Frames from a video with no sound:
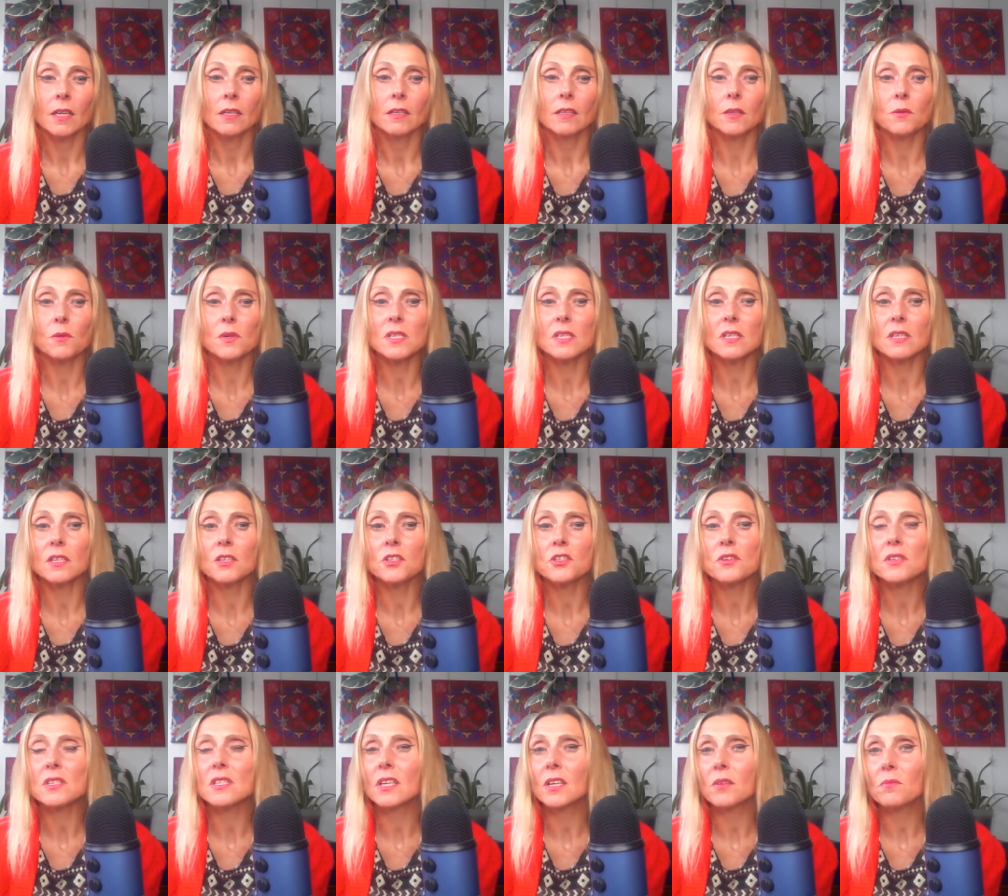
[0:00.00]
There was an
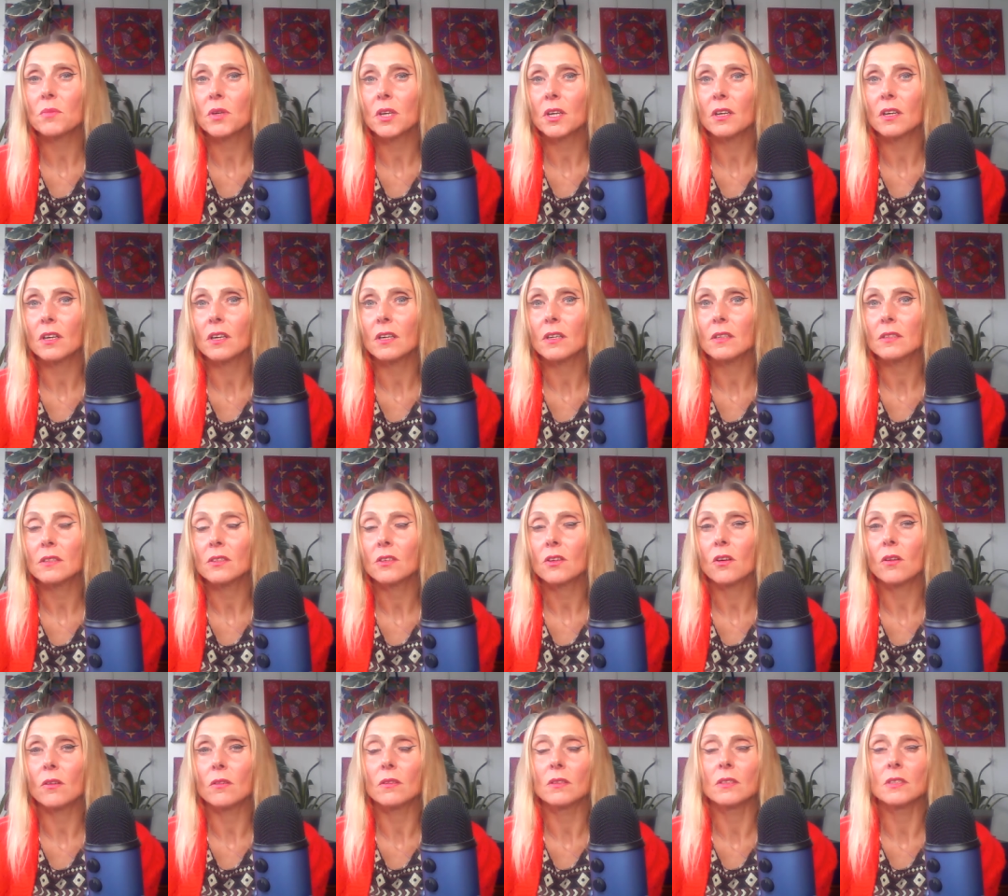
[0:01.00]
interesting beer
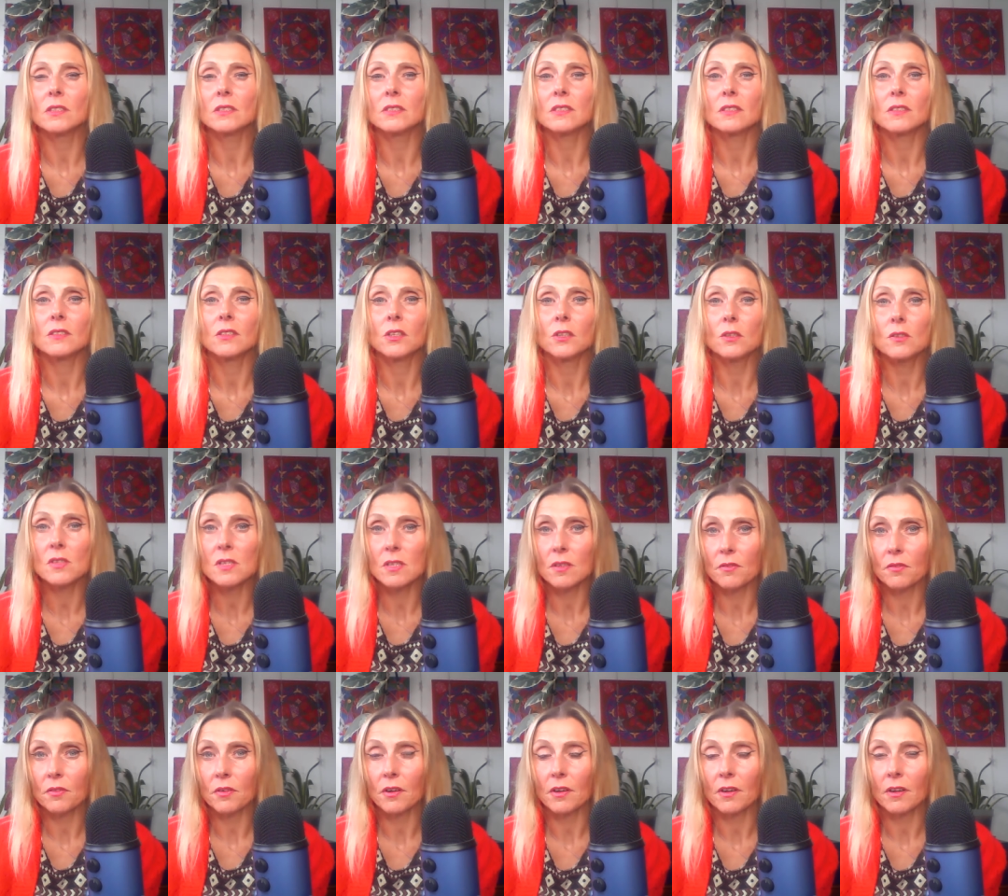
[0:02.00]
called
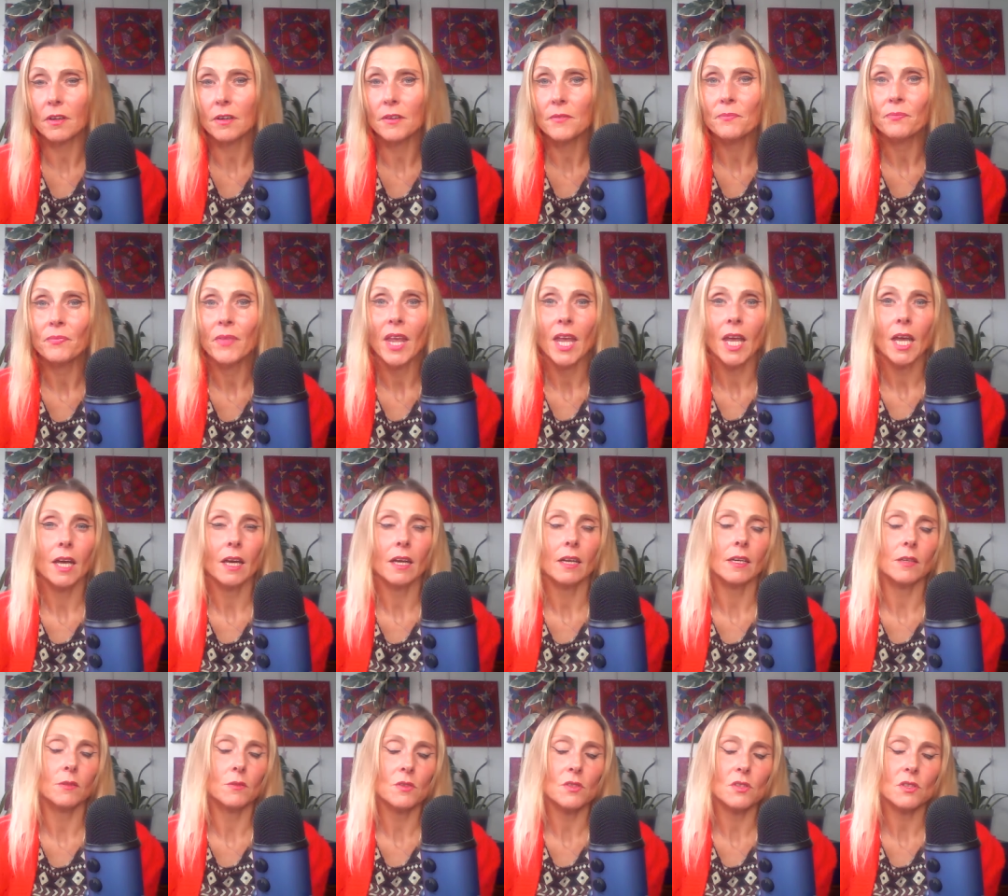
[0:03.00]
Lucifer,
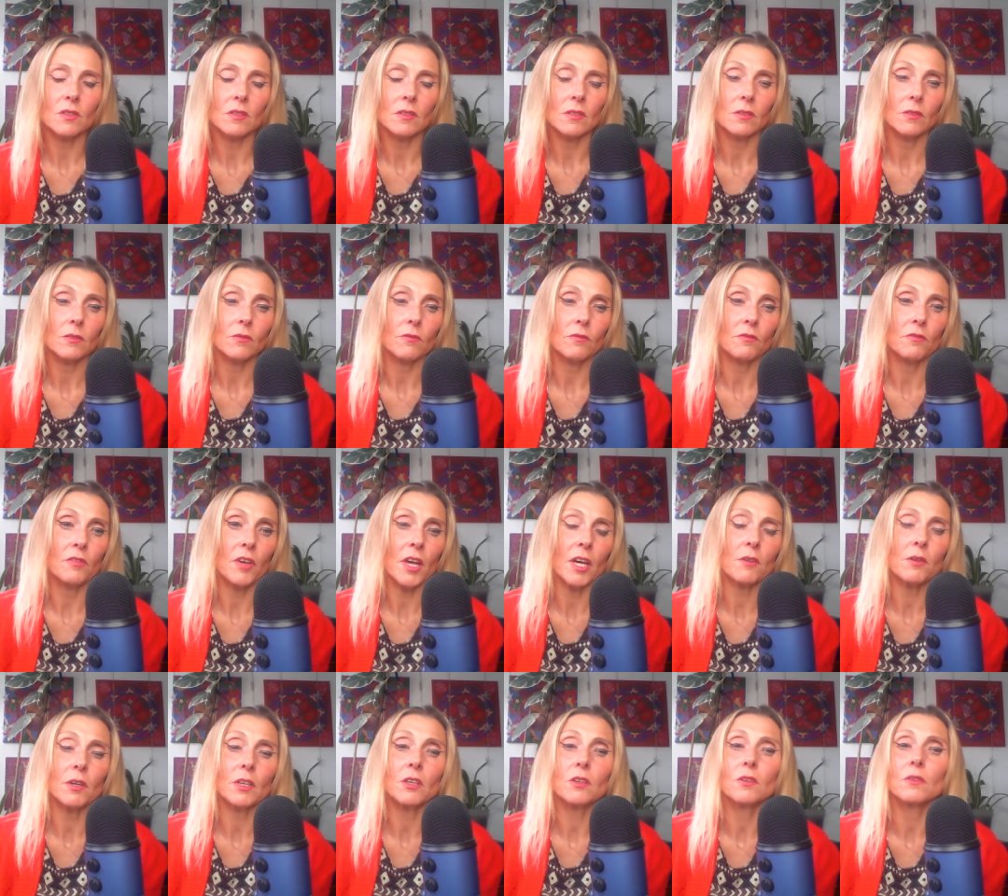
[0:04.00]
and I was
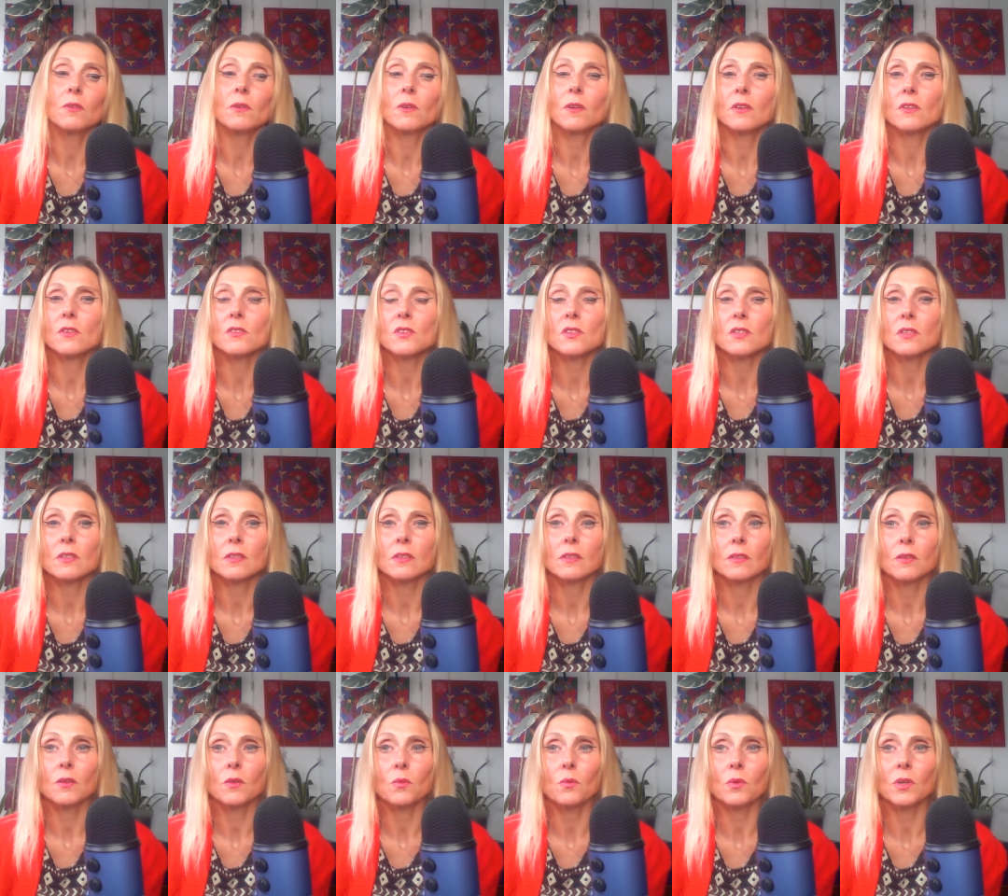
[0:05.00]
very curious
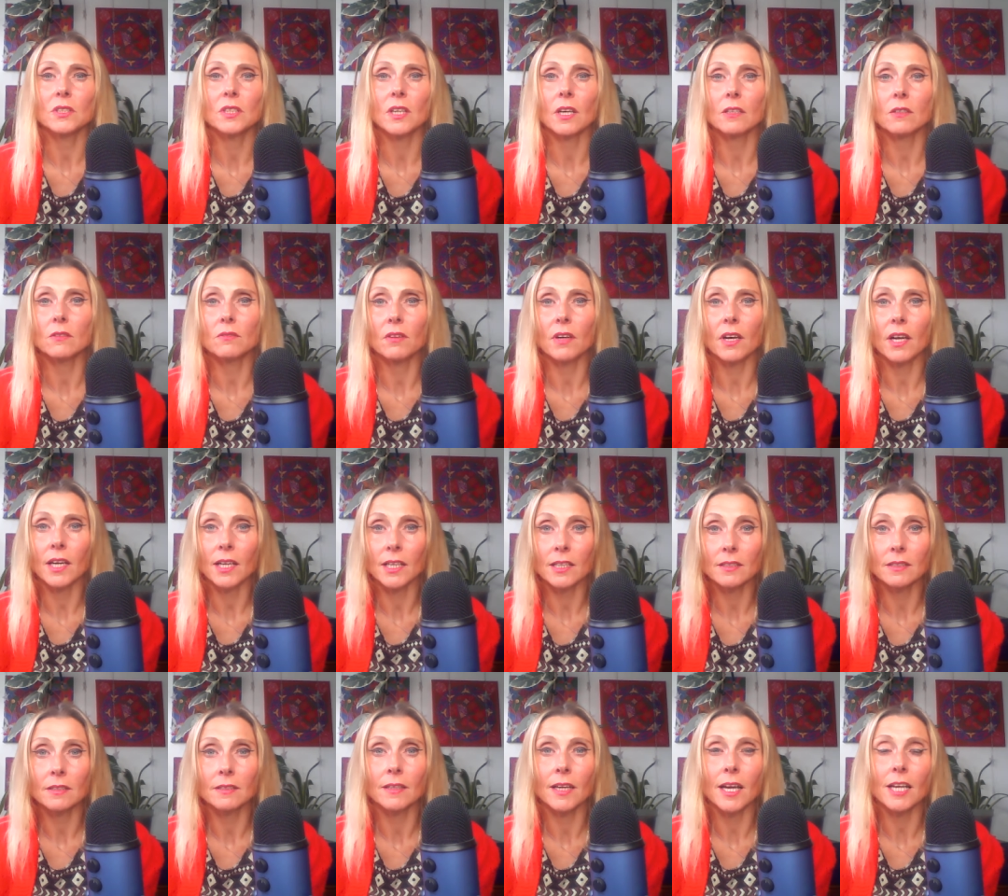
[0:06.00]
what kind of
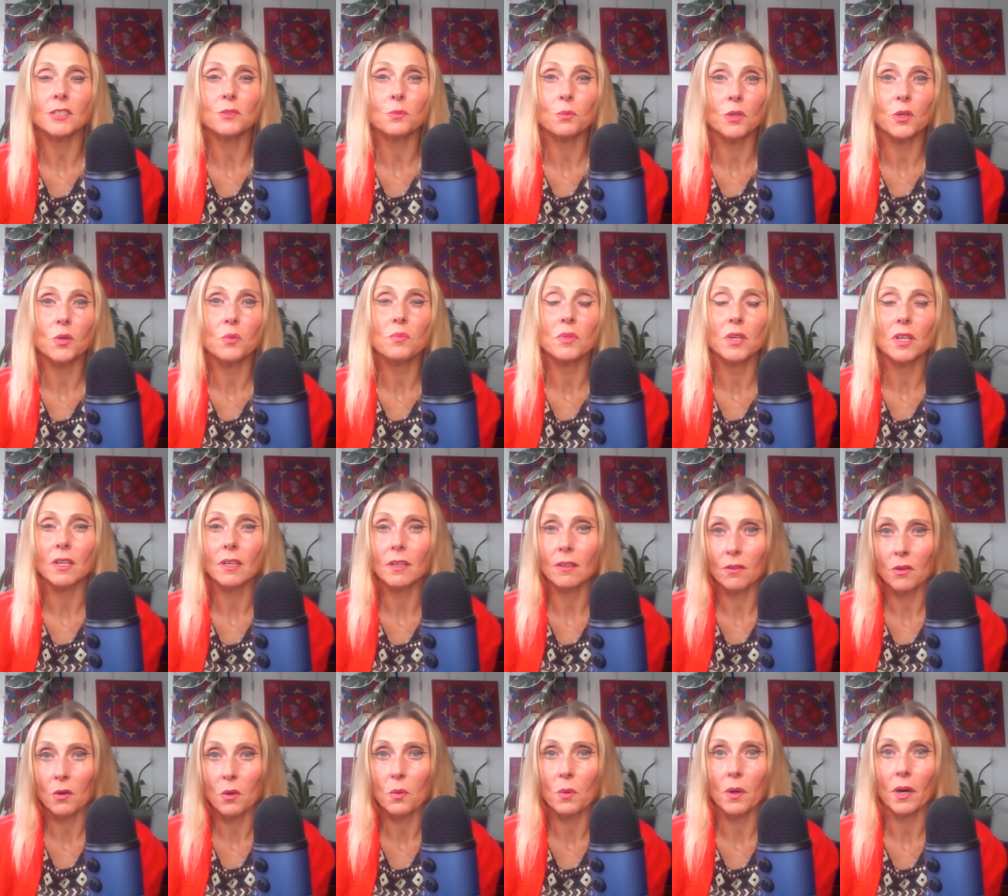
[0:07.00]
light that will be,
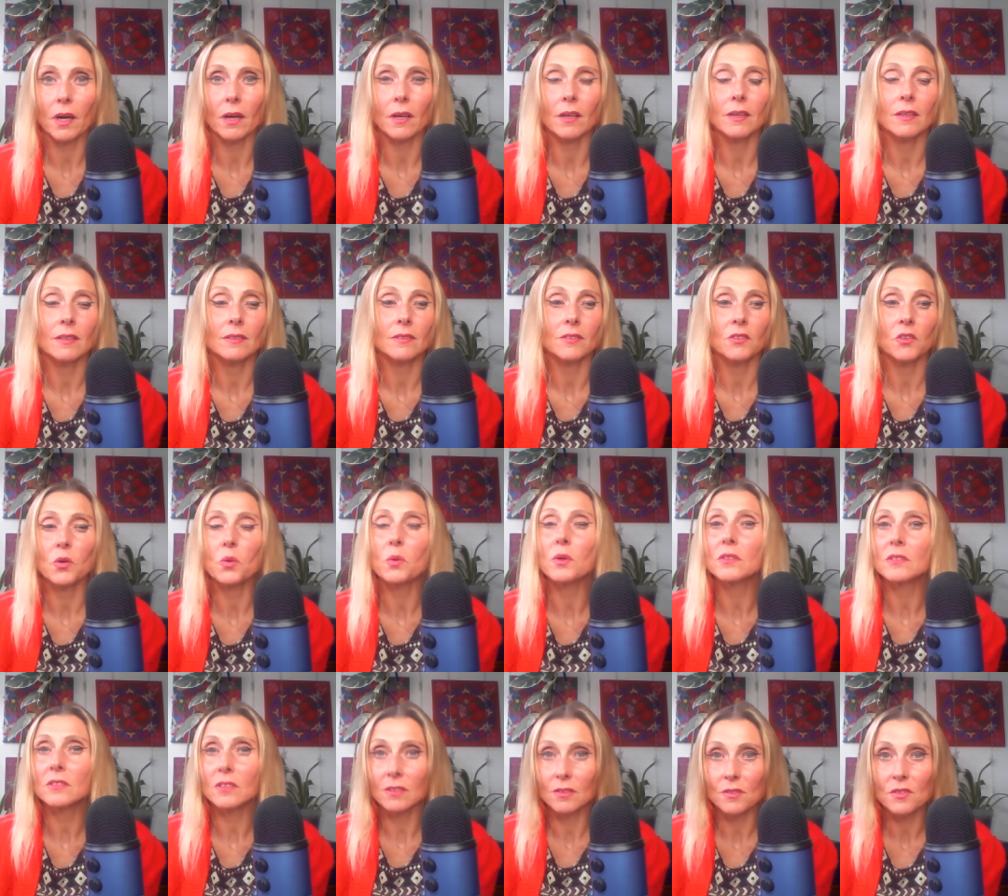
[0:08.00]
knowing
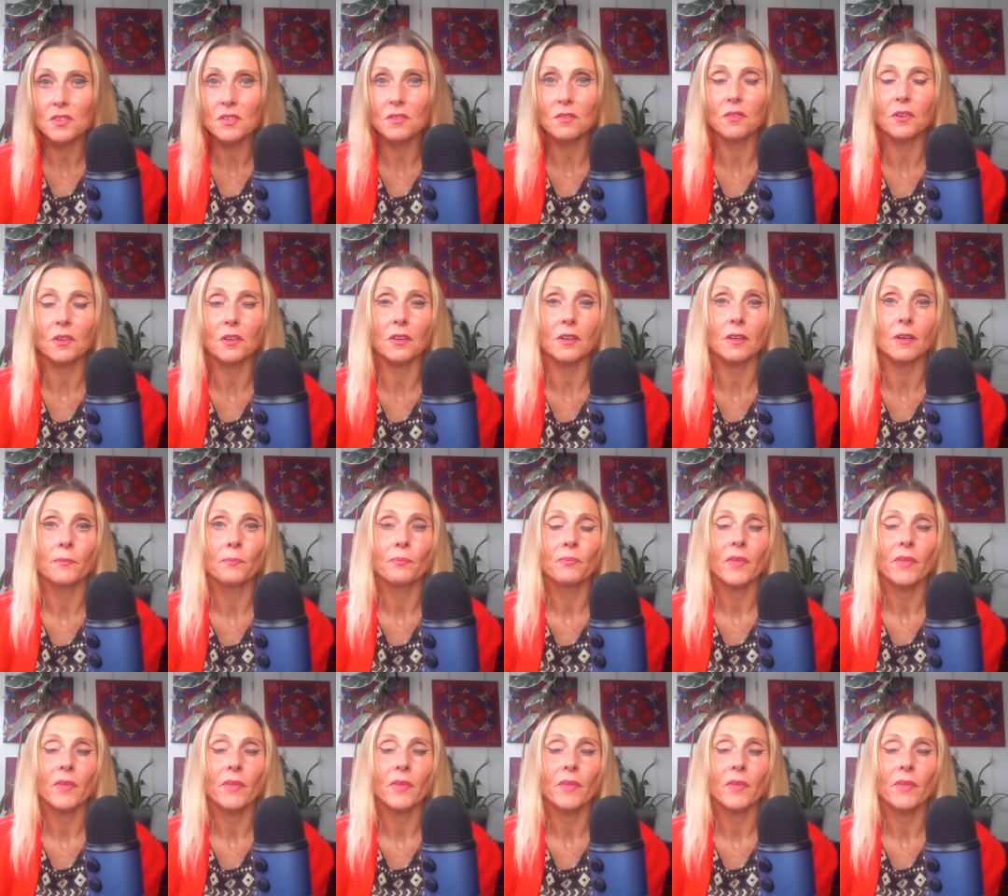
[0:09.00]
knowing the Lucifer